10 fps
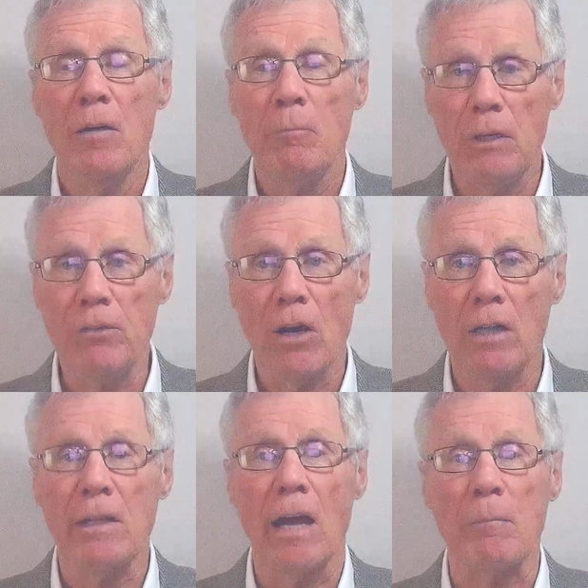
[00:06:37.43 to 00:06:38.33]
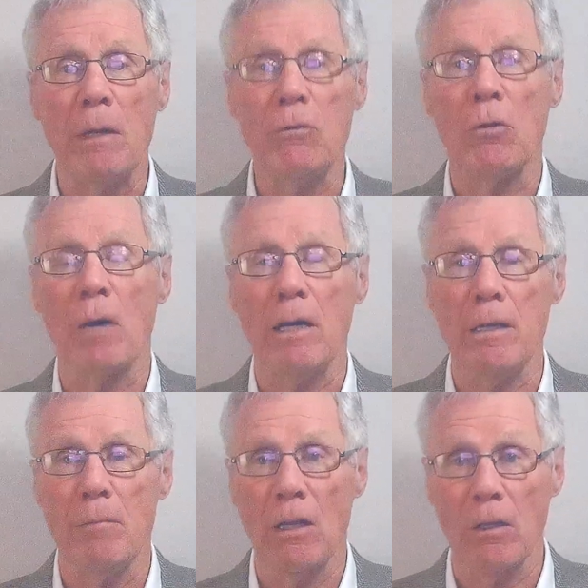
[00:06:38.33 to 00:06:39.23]
please contact me through my
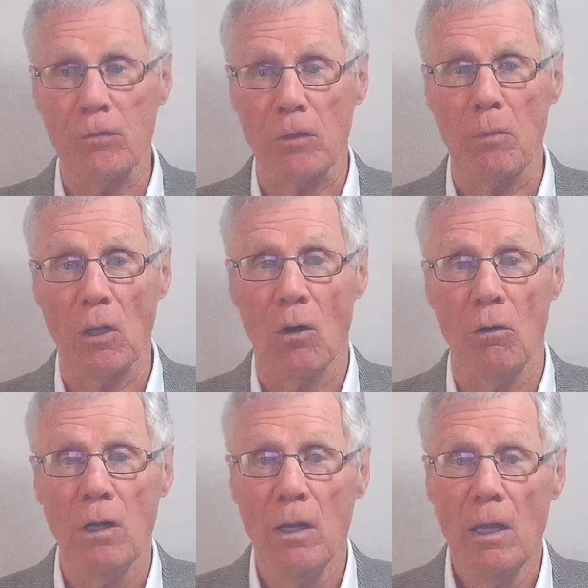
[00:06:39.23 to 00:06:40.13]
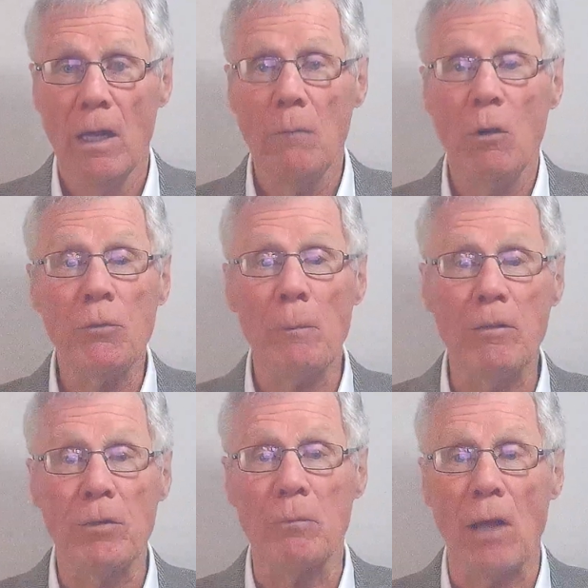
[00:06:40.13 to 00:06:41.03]
email listed below, and we'll
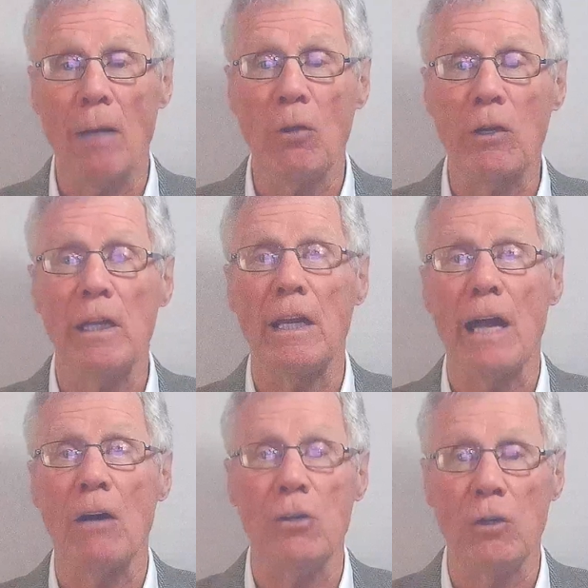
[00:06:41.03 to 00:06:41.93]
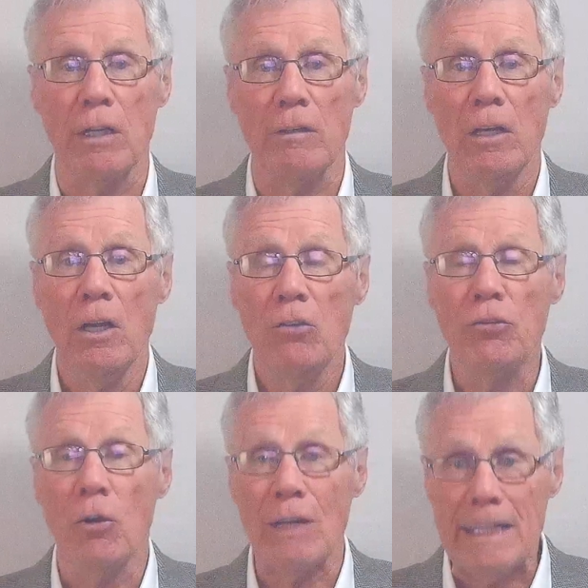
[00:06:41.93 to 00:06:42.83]
spend some time looking at how you can
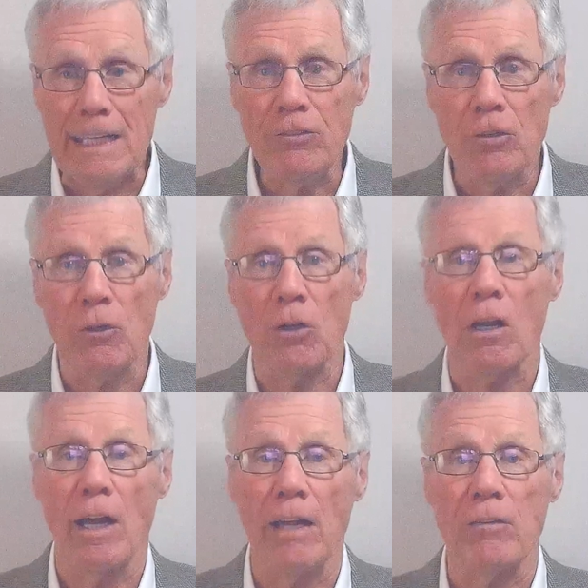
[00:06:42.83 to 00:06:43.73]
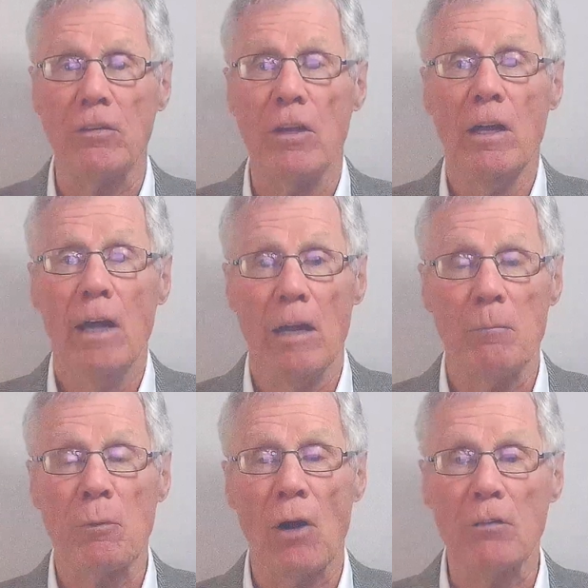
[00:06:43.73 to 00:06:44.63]
show each of your clients
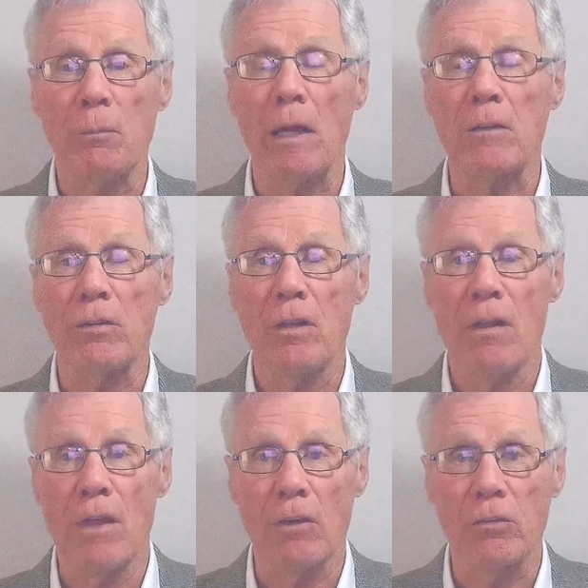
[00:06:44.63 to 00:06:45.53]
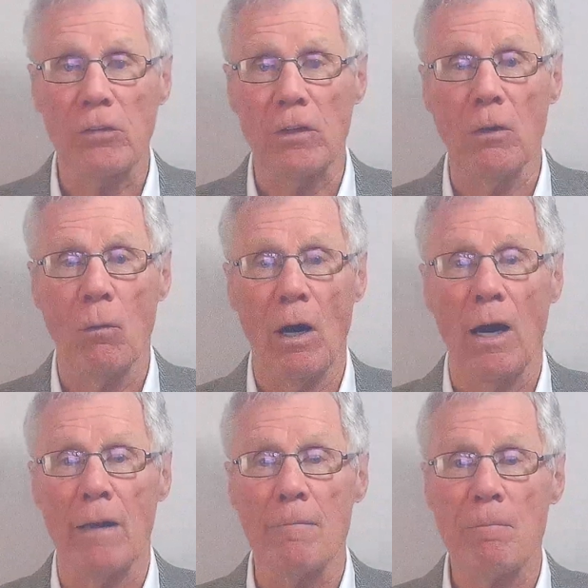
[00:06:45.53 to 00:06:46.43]
and prospects their
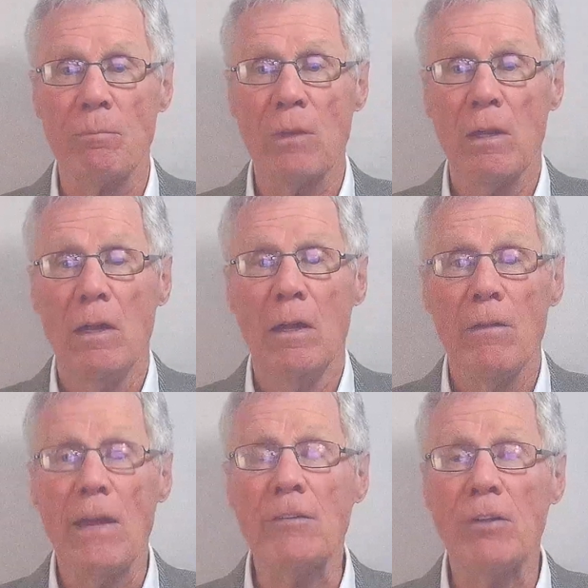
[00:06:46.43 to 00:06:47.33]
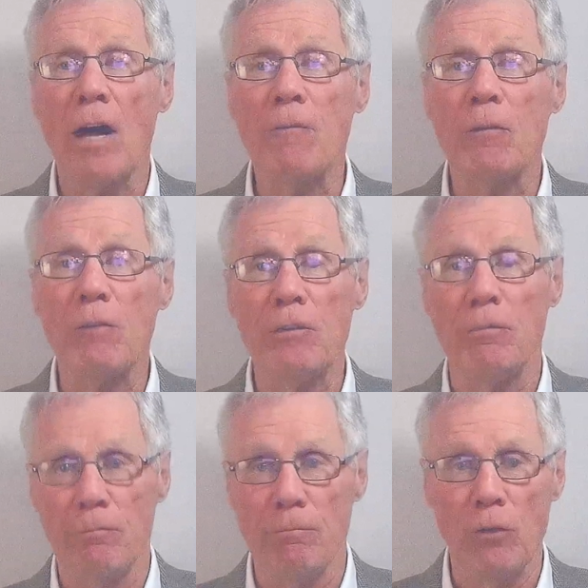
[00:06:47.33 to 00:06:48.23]
COI. Thanks a lot for
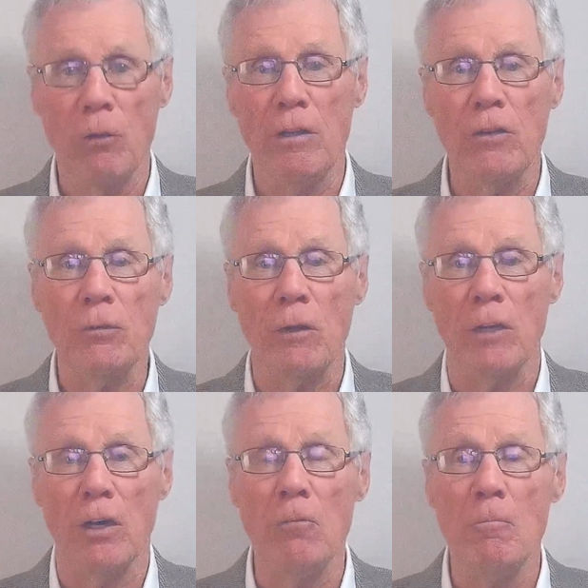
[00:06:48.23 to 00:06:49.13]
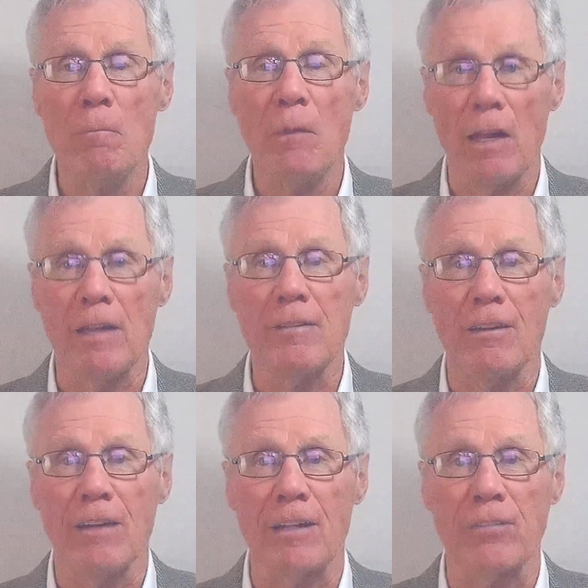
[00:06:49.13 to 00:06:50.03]
viewing this video, and
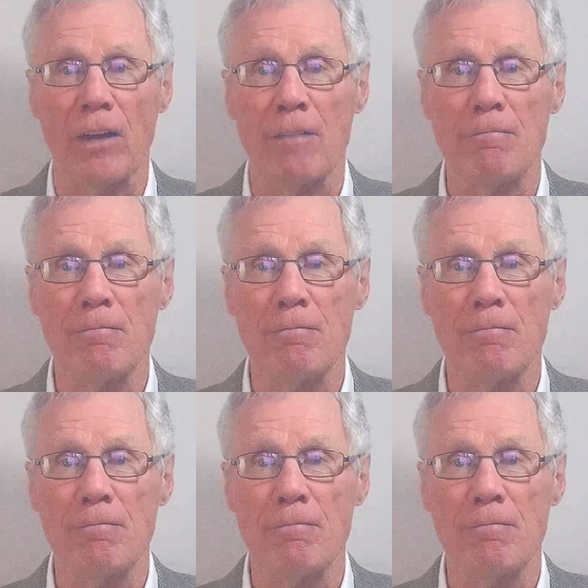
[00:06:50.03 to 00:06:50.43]
until next time.